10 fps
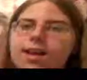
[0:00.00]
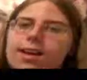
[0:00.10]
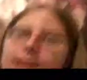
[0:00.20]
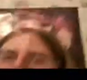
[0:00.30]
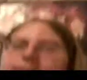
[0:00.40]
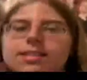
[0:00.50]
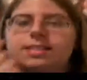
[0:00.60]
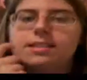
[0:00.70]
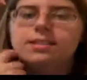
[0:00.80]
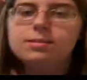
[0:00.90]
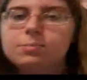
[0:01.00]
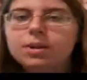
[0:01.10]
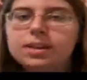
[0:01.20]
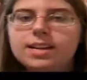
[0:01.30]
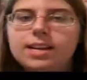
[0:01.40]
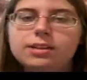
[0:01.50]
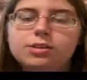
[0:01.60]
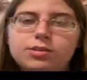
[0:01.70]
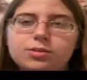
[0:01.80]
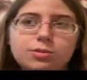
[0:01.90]
Hey guys, it is Monday,
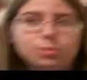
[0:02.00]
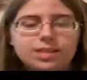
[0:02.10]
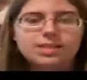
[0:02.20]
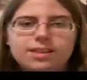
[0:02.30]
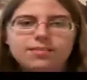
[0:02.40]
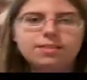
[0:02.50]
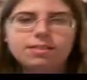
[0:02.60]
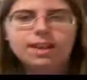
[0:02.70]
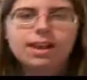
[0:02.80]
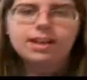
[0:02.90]
June 27th,